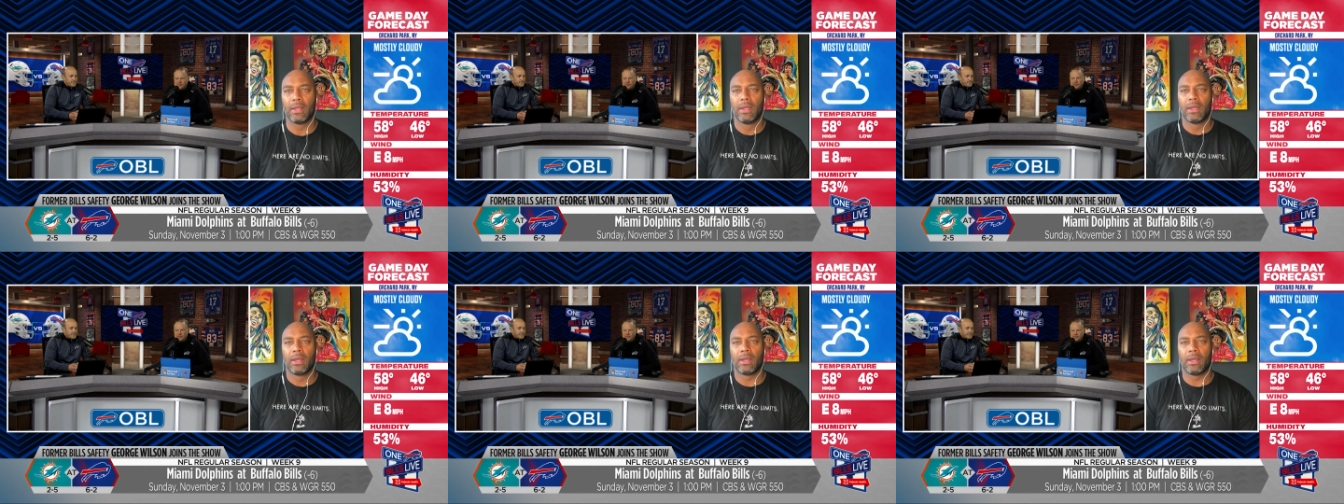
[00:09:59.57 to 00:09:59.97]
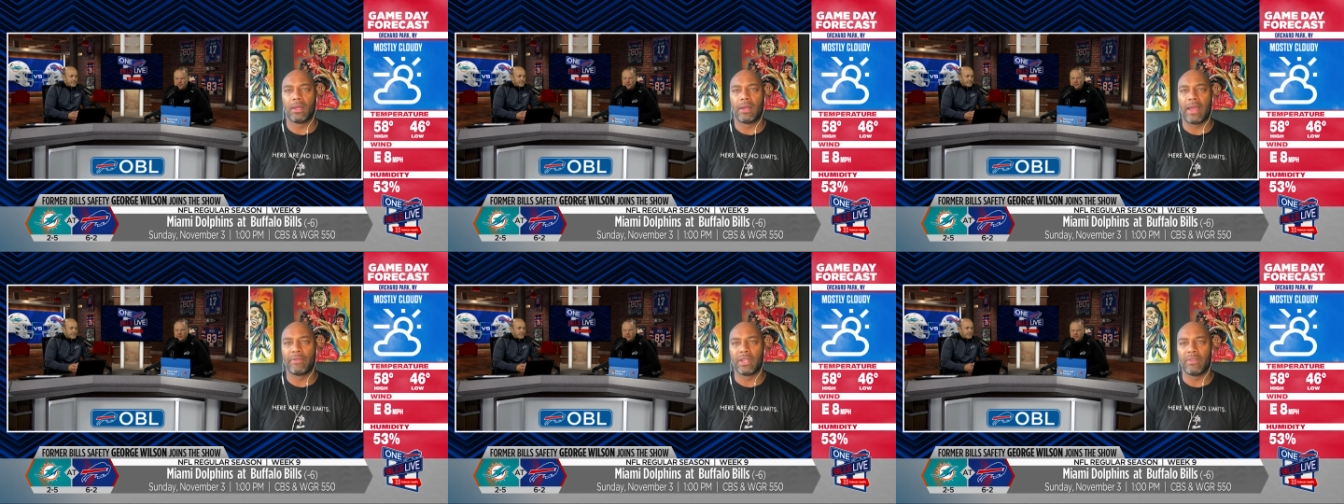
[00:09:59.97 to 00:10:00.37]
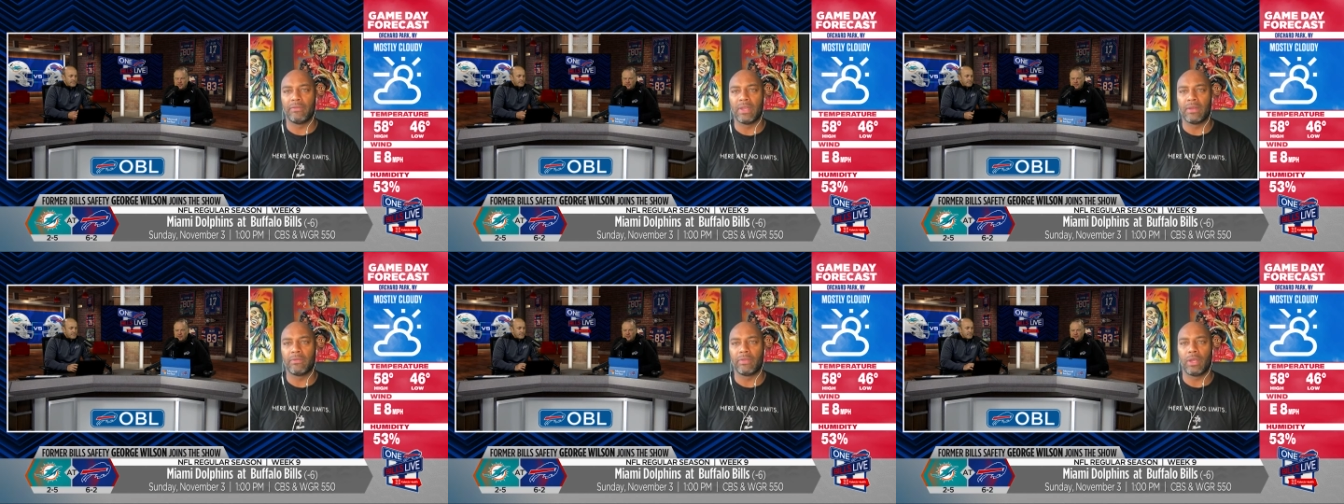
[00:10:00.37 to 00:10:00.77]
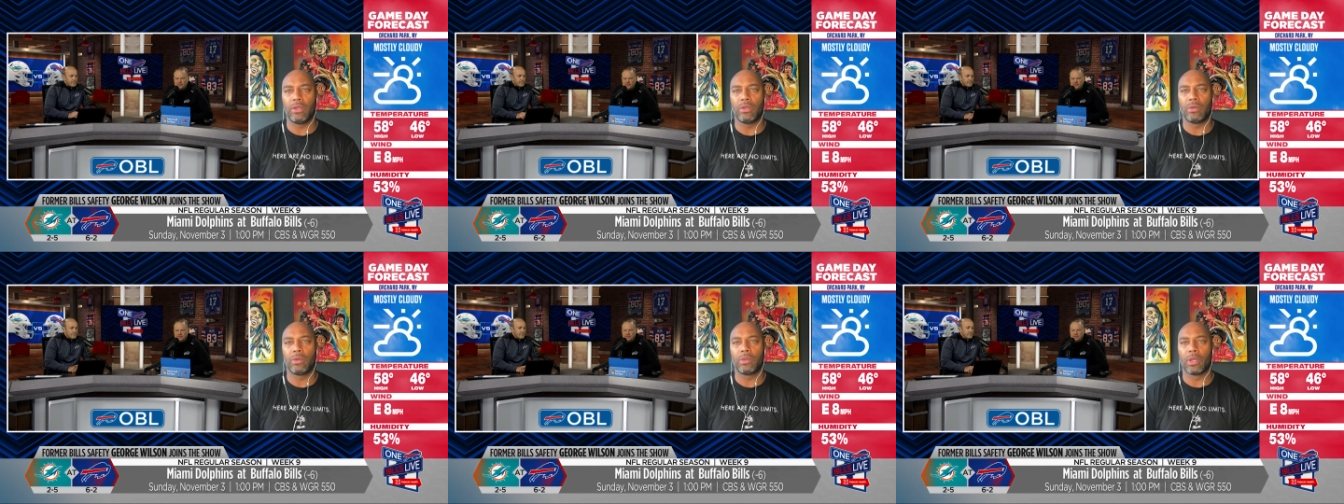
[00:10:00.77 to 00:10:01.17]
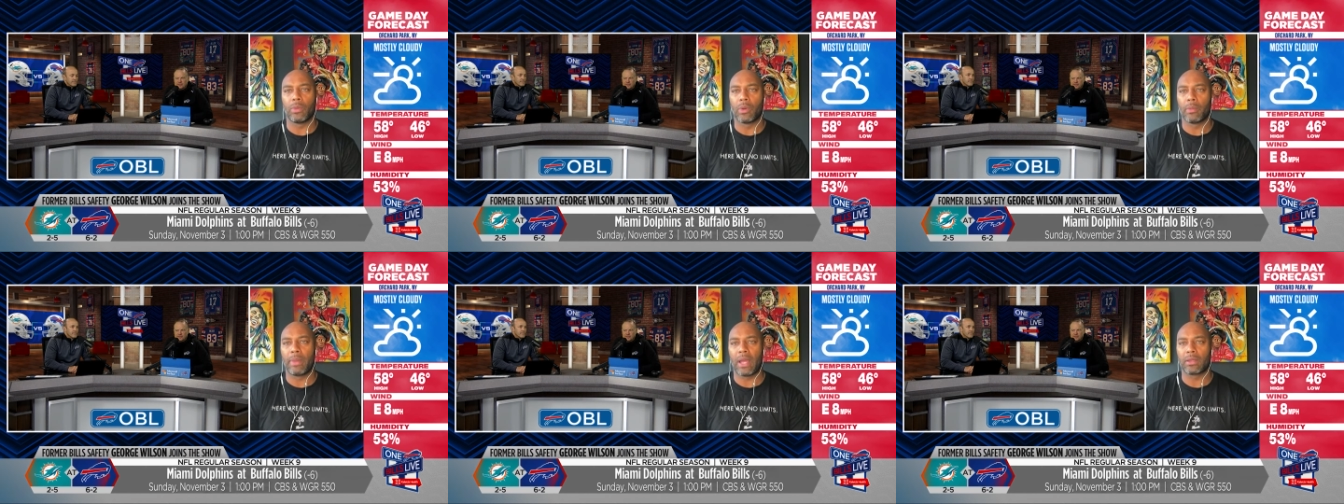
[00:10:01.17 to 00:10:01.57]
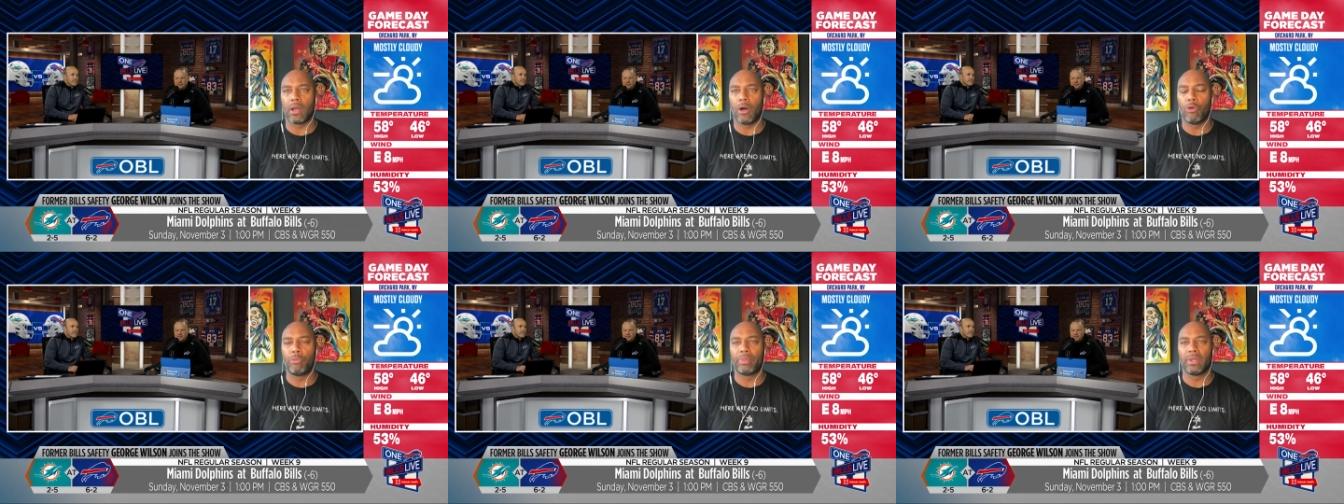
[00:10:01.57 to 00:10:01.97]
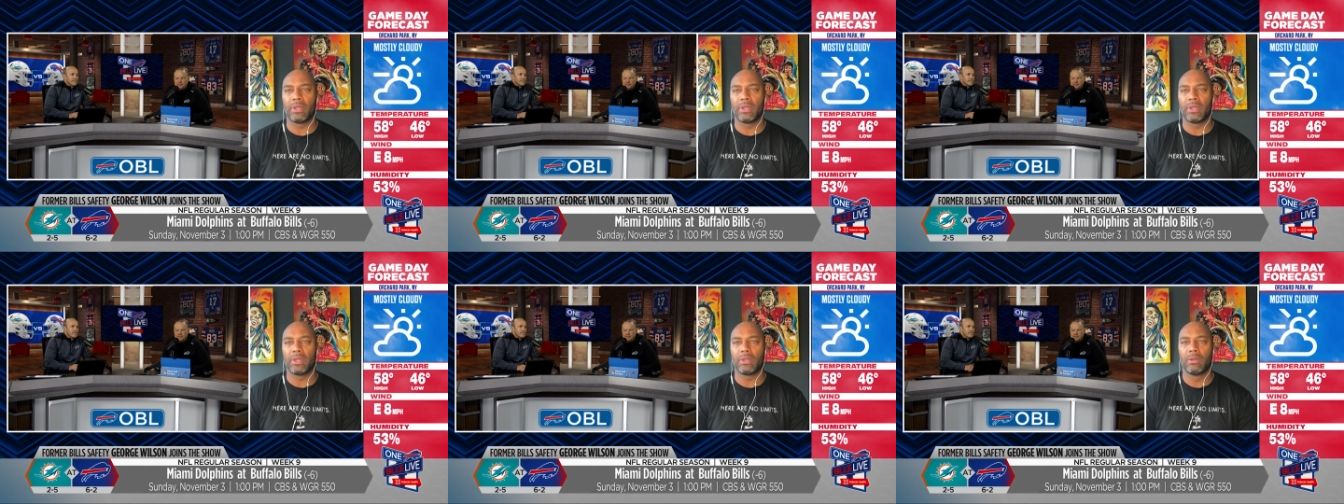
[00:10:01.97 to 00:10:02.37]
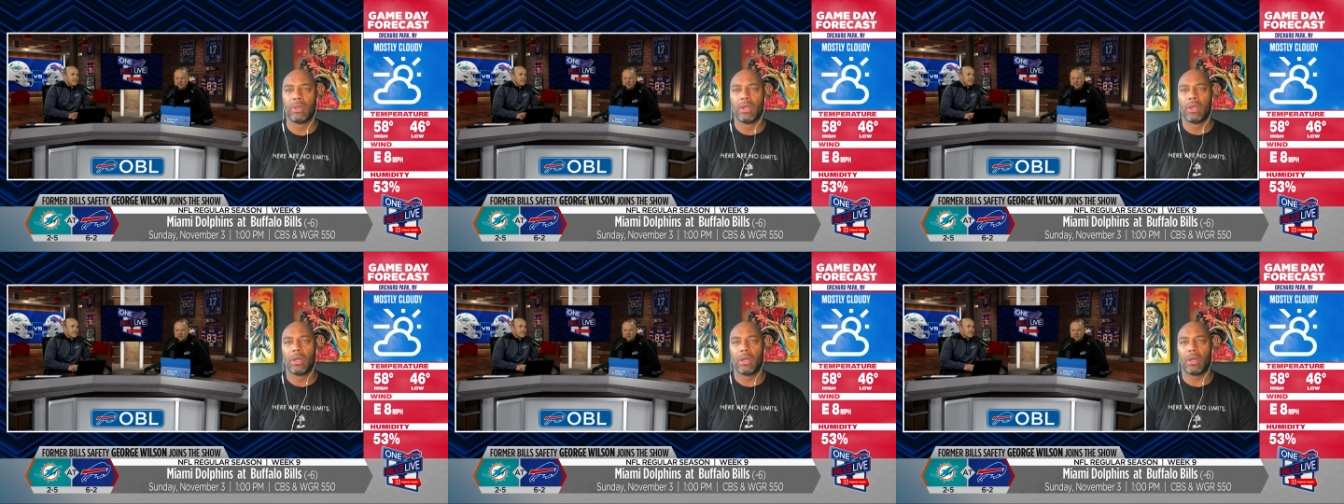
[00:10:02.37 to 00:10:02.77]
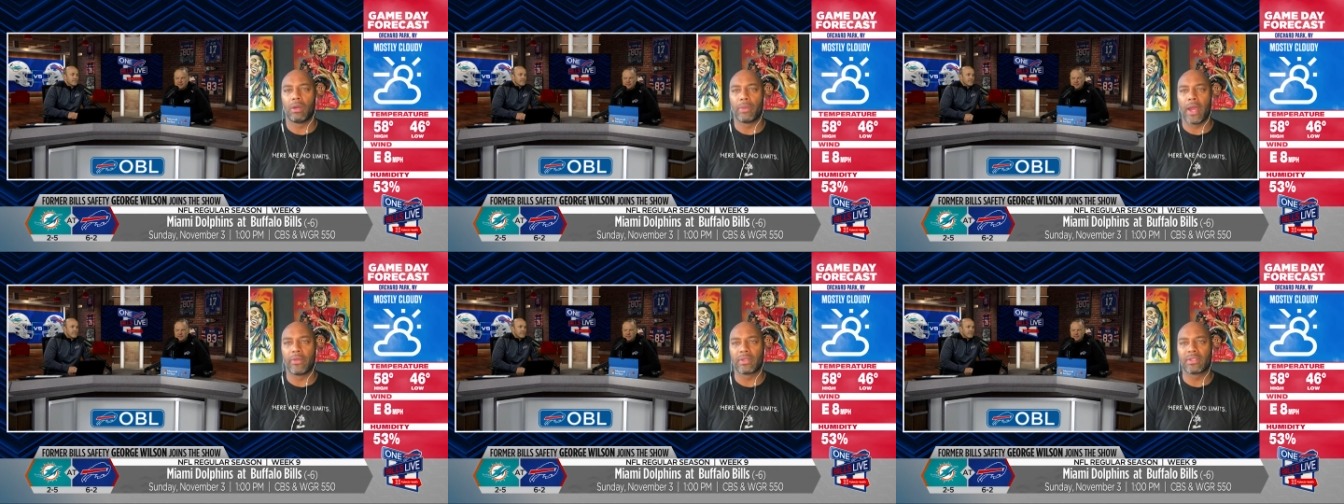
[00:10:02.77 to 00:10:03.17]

Uh, I have an event venue that we're about to open uh, around the